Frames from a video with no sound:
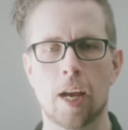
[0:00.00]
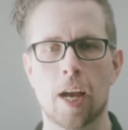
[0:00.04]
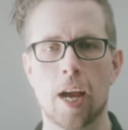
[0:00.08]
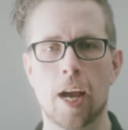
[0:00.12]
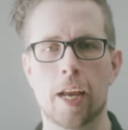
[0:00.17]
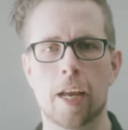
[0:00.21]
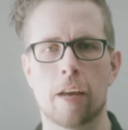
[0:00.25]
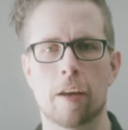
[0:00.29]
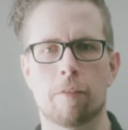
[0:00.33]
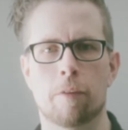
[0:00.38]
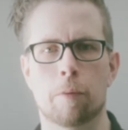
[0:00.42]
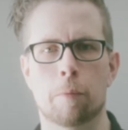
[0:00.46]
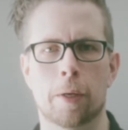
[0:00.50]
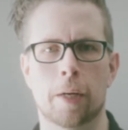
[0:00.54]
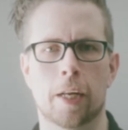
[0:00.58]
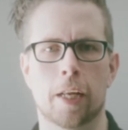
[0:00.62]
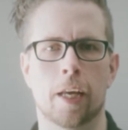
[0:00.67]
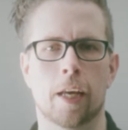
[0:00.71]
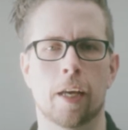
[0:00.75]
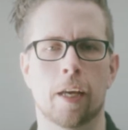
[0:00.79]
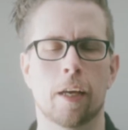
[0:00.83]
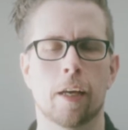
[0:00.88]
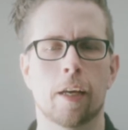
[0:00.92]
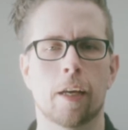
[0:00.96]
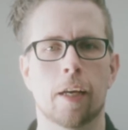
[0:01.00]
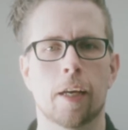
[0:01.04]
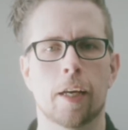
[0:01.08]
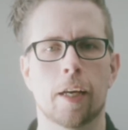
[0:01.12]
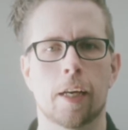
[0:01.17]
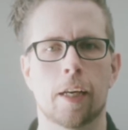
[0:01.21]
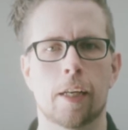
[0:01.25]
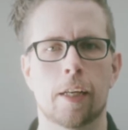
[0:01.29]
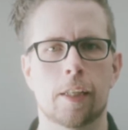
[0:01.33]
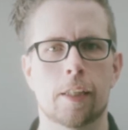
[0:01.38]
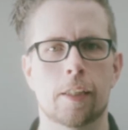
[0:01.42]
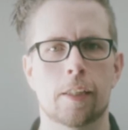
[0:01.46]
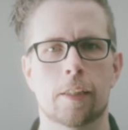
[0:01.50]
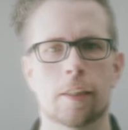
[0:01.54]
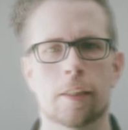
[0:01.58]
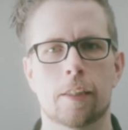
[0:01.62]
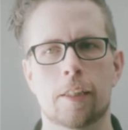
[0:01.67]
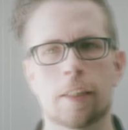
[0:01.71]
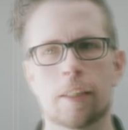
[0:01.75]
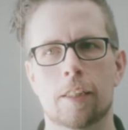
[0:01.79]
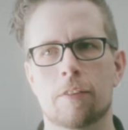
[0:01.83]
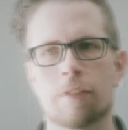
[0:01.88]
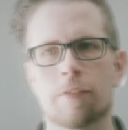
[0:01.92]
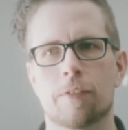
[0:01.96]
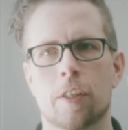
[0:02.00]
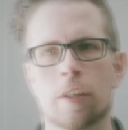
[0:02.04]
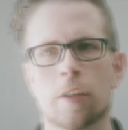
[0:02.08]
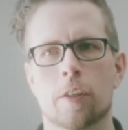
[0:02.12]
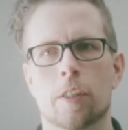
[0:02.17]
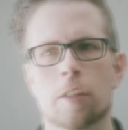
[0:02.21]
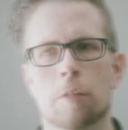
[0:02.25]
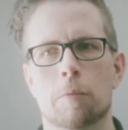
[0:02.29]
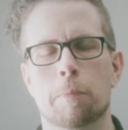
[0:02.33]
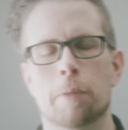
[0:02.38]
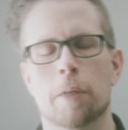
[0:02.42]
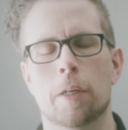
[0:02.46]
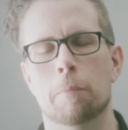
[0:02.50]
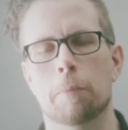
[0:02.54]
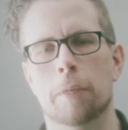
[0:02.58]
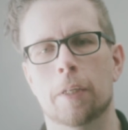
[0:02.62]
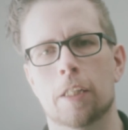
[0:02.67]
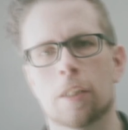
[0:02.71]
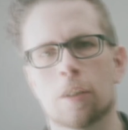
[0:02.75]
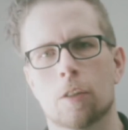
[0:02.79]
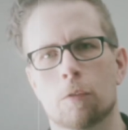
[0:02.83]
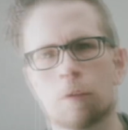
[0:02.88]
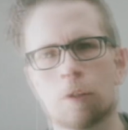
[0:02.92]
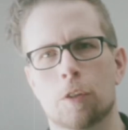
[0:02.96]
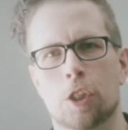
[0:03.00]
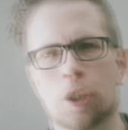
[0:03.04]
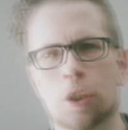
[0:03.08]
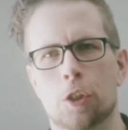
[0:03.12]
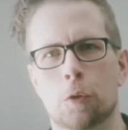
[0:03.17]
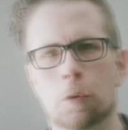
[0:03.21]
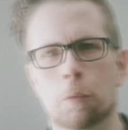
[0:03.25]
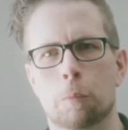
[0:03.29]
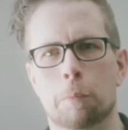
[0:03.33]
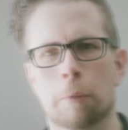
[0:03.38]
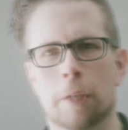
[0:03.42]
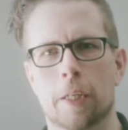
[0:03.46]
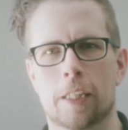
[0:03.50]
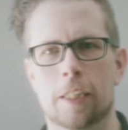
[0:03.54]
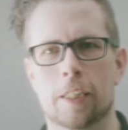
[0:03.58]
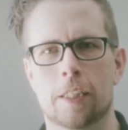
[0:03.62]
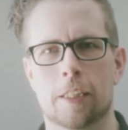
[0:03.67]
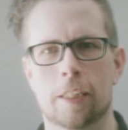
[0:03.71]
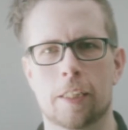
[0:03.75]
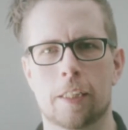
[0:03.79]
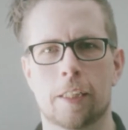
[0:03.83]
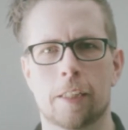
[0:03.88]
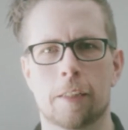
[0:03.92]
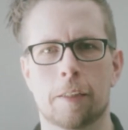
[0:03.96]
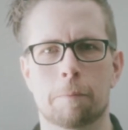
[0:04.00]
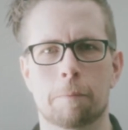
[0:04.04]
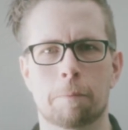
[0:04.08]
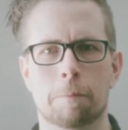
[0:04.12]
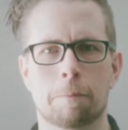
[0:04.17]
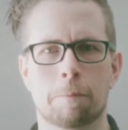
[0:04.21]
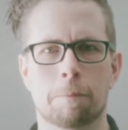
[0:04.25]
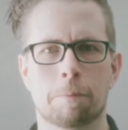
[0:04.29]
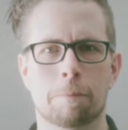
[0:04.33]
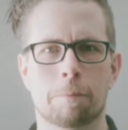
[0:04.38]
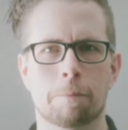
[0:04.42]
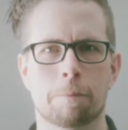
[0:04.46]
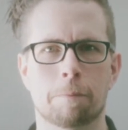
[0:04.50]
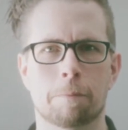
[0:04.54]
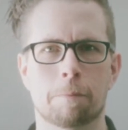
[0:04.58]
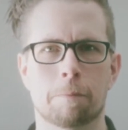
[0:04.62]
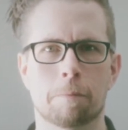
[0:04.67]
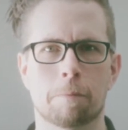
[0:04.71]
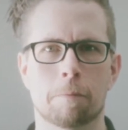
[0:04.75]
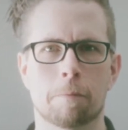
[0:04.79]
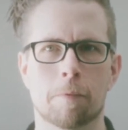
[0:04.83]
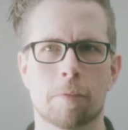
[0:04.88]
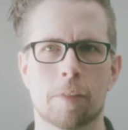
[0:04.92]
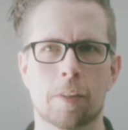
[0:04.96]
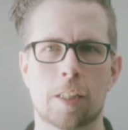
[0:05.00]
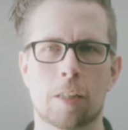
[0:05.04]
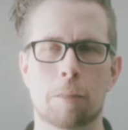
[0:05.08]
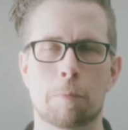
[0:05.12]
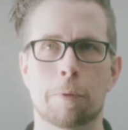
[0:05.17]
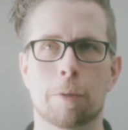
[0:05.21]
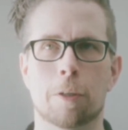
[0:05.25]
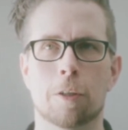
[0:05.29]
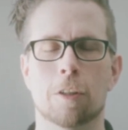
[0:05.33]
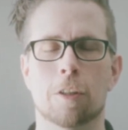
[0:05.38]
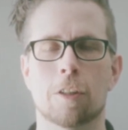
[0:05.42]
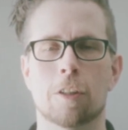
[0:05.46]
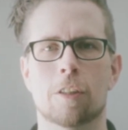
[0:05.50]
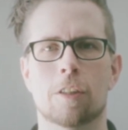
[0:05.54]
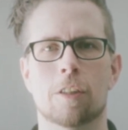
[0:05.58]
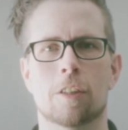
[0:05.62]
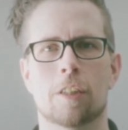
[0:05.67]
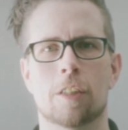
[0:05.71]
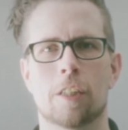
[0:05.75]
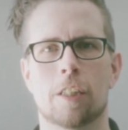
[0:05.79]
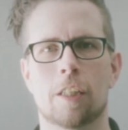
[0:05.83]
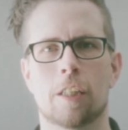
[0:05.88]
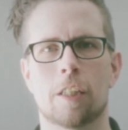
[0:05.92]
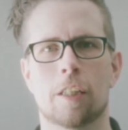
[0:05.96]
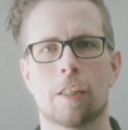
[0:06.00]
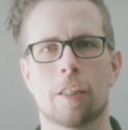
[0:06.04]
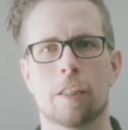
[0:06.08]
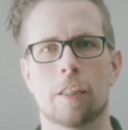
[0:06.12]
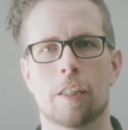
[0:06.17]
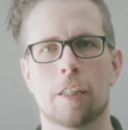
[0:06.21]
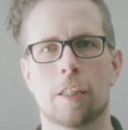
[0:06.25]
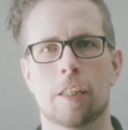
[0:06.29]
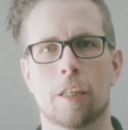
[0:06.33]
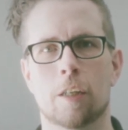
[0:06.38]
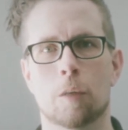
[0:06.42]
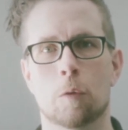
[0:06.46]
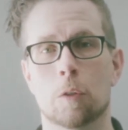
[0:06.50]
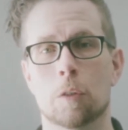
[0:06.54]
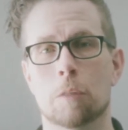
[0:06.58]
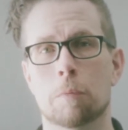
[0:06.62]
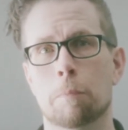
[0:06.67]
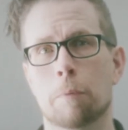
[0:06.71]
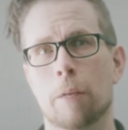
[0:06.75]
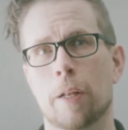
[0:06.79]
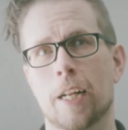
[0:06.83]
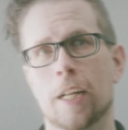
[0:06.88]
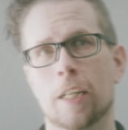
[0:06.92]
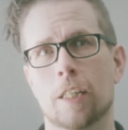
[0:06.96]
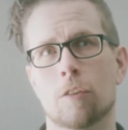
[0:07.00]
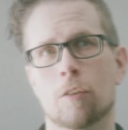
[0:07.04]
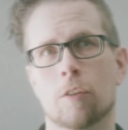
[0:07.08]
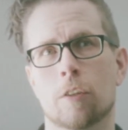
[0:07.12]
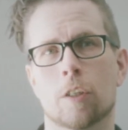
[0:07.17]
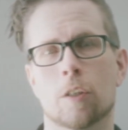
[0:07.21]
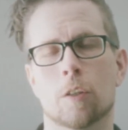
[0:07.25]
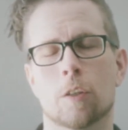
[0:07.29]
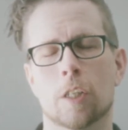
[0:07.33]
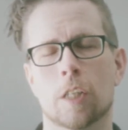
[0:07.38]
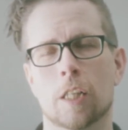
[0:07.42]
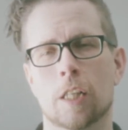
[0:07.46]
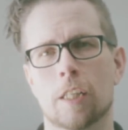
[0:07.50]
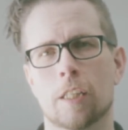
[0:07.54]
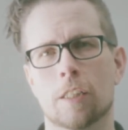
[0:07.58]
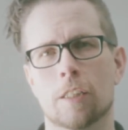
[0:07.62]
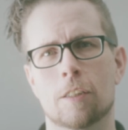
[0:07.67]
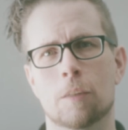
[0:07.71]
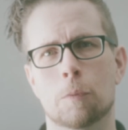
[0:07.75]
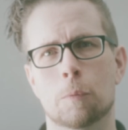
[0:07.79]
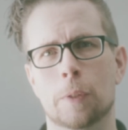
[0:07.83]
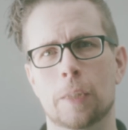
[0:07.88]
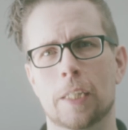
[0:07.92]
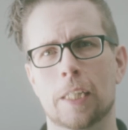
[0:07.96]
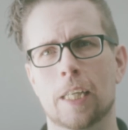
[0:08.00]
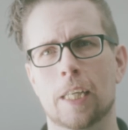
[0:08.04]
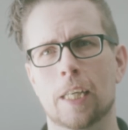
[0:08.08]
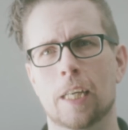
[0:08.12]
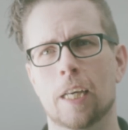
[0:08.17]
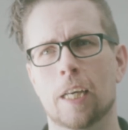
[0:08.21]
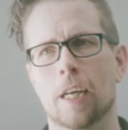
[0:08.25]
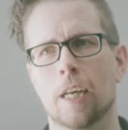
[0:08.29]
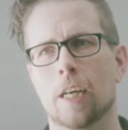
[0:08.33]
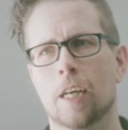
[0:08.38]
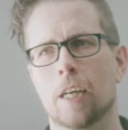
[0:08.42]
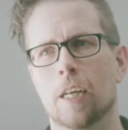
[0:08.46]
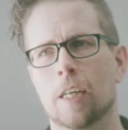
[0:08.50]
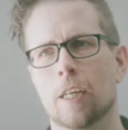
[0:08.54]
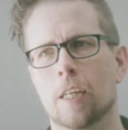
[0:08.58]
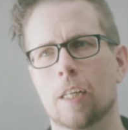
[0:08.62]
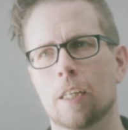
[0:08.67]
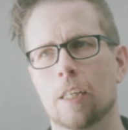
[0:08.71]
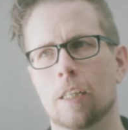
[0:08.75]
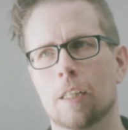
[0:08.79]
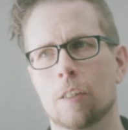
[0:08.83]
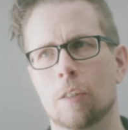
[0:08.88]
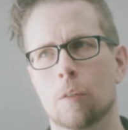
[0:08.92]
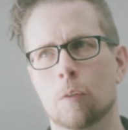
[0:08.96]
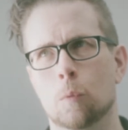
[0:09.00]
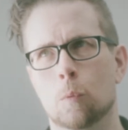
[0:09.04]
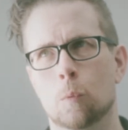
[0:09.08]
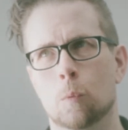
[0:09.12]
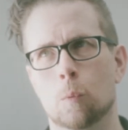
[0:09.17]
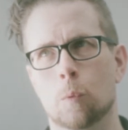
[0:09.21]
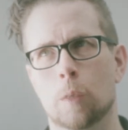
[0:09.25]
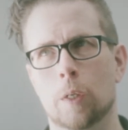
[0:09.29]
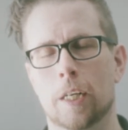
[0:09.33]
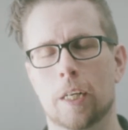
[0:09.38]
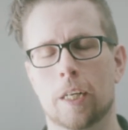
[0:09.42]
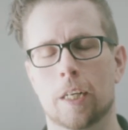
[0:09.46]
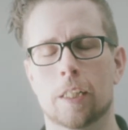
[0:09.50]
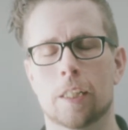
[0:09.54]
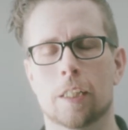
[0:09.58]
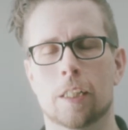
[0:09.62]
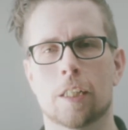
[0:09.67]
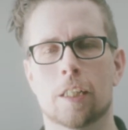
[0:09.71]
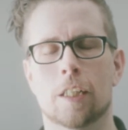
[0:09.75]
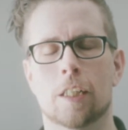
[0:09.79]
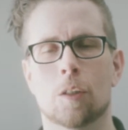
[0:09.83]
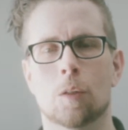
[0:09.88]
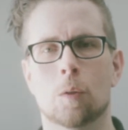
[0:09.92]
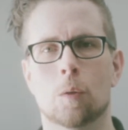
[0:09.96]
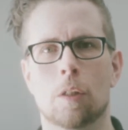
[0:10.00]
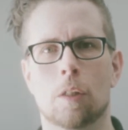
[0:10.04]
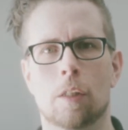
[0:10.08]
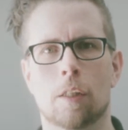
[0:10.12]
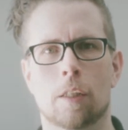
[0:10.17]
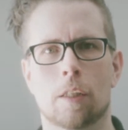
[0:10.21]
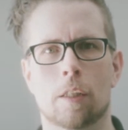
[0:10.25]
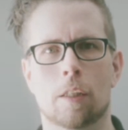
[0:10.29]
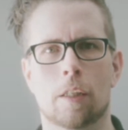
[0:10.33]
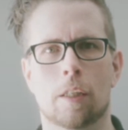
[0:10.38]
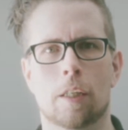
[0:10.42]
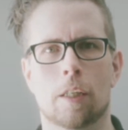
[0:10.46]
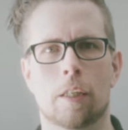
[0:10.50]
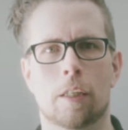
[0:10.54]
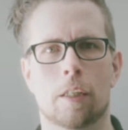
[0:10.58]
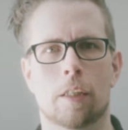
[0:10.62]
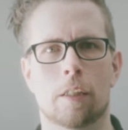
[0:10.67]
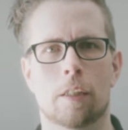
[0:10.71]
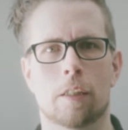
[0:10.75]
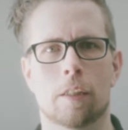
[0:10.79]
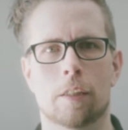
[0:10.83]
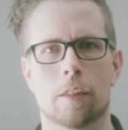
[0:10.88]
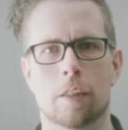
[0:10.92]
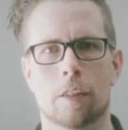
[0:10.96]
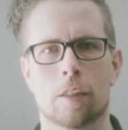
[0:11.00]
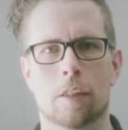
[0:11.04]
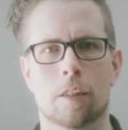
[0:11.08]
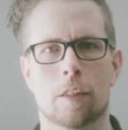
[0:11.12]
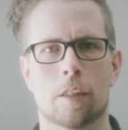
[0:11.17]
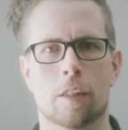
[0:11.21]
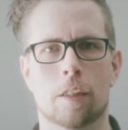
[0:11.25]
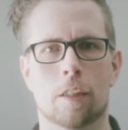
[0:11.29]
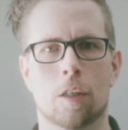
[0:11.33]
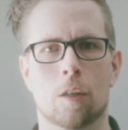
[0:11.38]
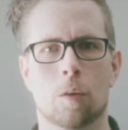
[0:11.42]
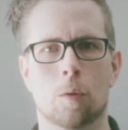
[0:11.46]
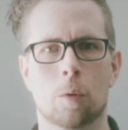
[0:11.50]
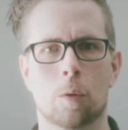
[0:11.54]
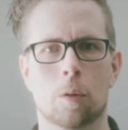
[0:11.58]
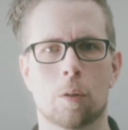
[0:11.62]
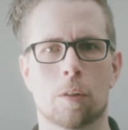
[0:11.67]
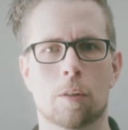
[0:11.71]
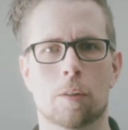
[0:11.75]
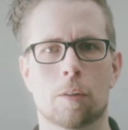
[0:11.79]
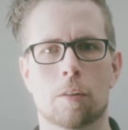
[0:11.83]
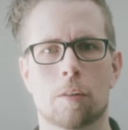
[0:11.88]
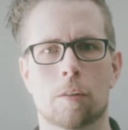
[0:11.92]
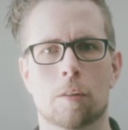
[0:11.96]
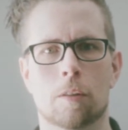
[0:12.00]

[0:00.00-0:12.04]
Hi everybody! Uh, this video has been a bit overdue, but um, that's because uh, I was planning to record it last week when I got cold and the cold